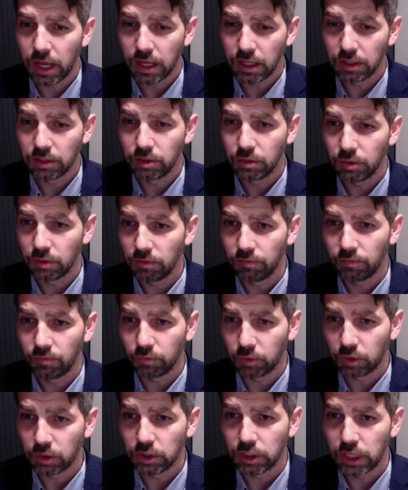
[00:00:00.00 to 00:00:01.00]
doing a
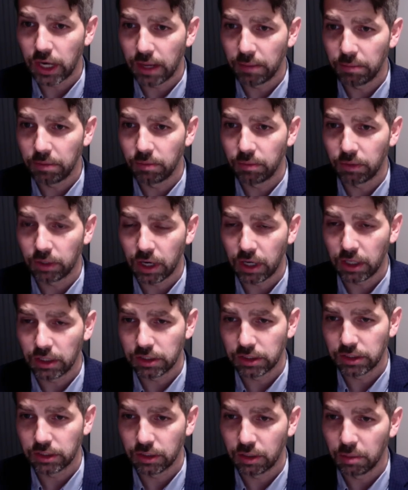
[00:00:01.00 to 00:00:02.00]
good job in regards
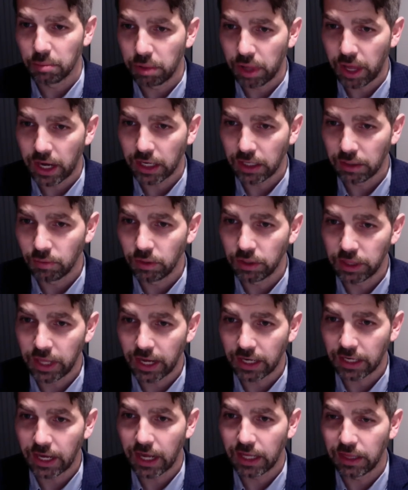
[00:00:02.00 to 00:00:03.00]
to complying with that
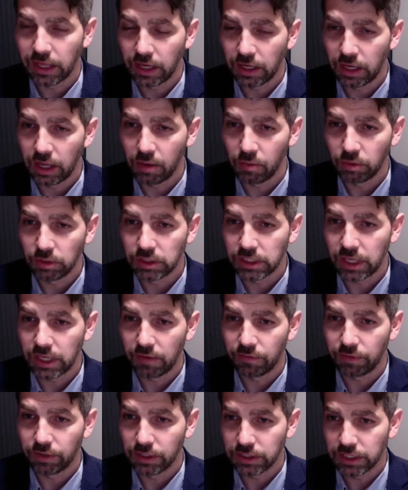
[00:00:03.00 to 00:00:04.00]
guideline that we'd set for
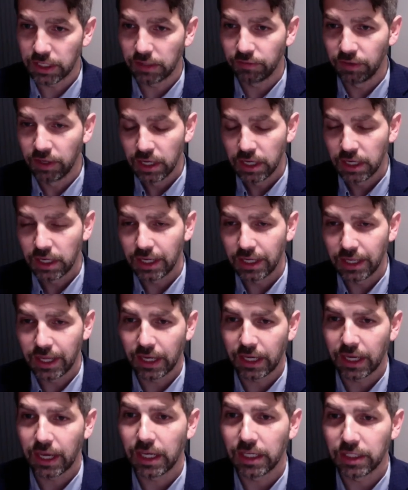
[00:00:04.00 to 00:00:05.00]
ourselves. In that
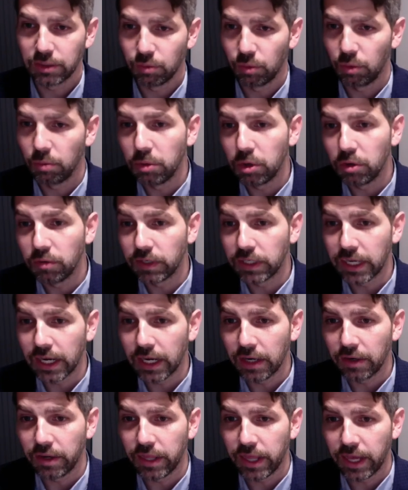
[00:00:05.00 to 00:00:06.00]
case, we'll move it down,
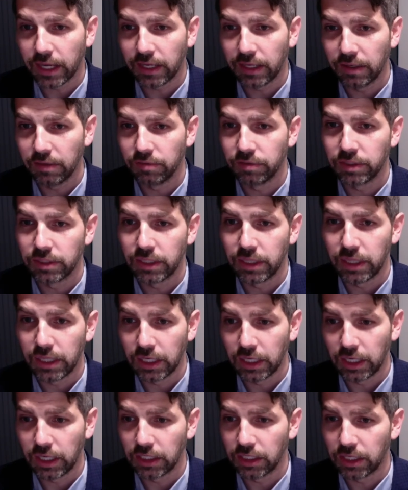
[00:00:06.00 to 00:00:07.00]
and that gives the
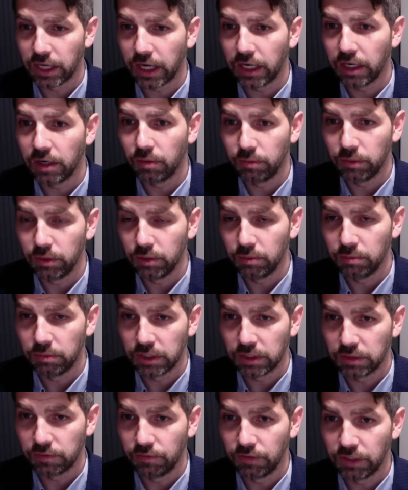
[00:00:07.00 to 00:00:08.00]
entire room
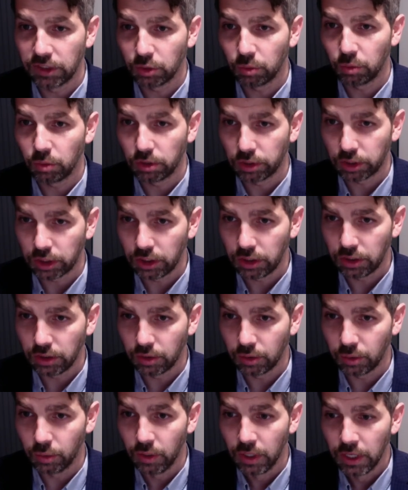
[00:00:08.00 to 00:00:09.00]
this visual cue
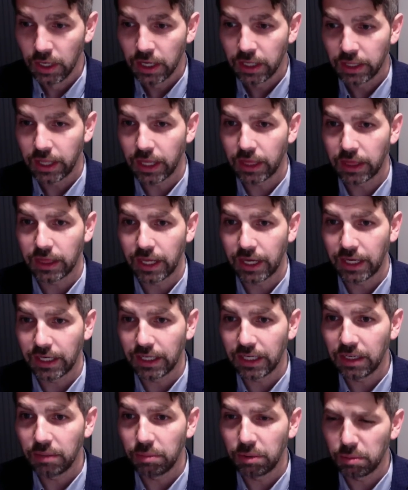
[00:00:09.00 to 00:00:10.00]
that they need to
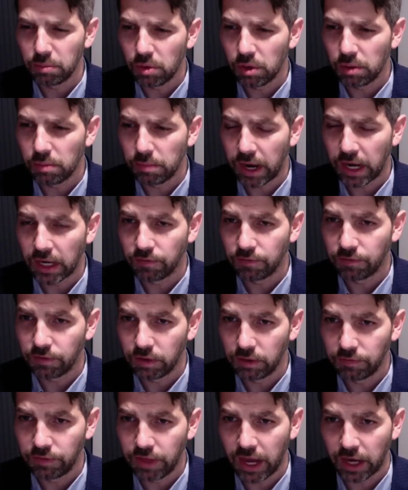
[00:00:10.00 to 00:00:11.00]
be more mindful of
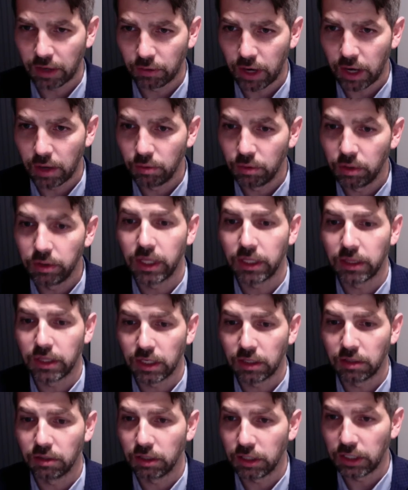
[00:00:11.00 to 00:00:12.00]
that ground rule that they've
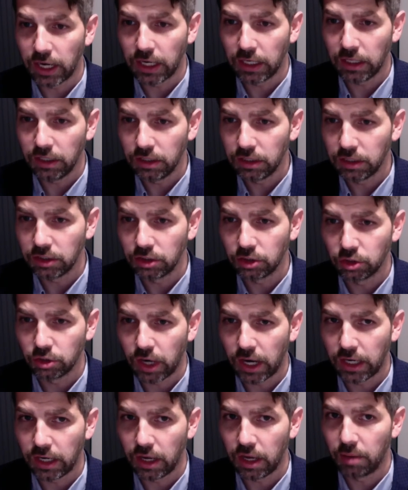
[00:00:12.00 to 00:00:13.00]
created and try to
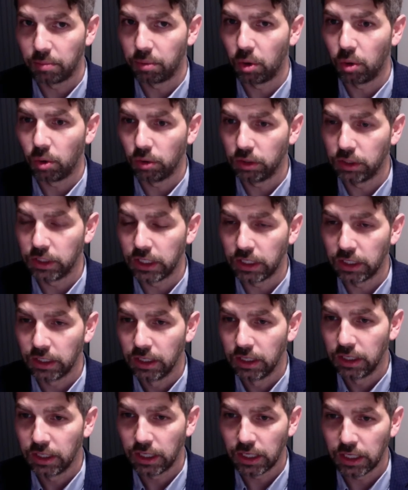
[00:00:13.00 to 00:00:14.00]
uphold it
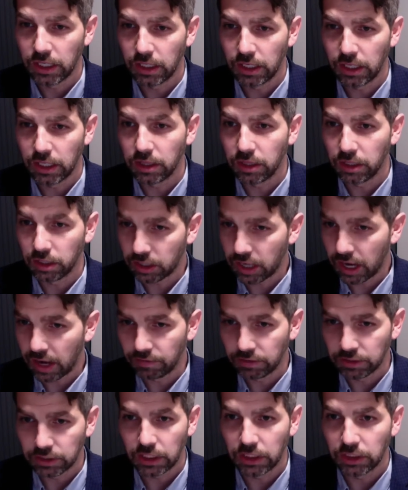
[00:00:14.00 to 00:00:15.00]
in their
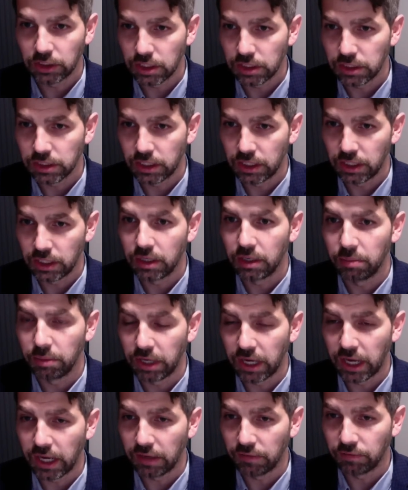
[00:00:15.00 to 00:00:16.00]
conversations and in their
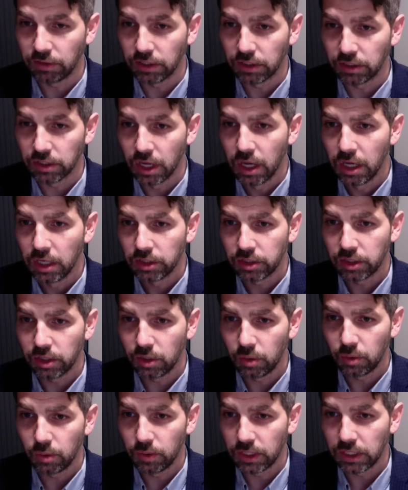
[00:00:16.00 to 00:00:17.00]
behaviors.
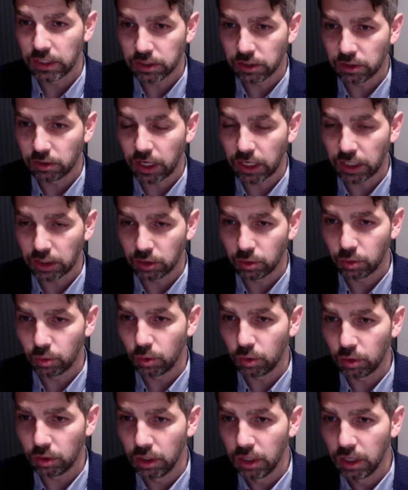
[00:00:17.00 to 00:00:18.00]
So it's a great
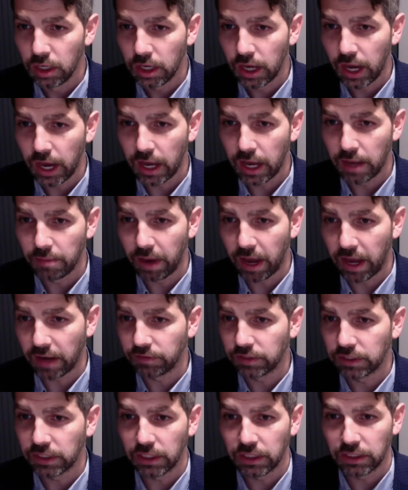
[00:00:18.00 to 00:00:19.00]
tool. I've
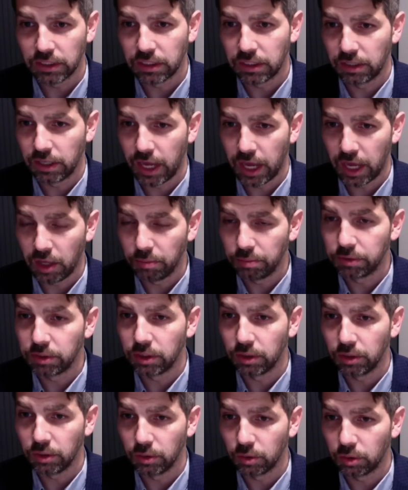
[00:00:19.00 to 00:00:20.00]
seen it help
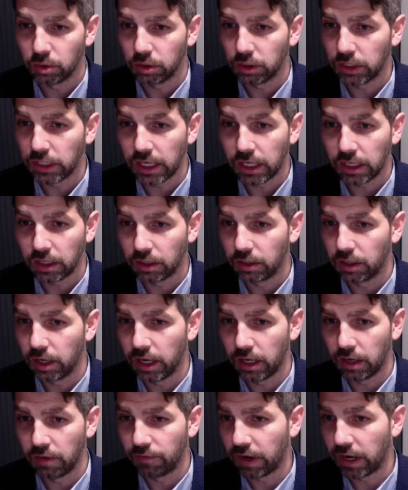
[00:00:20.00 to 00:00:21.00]
to create an
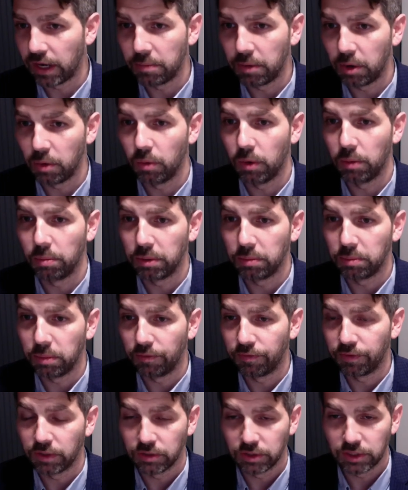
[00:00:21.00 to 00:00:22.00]
environment where people
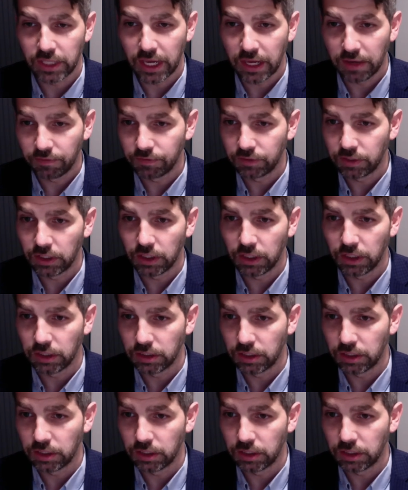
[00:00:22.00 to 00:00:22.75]
feel safe to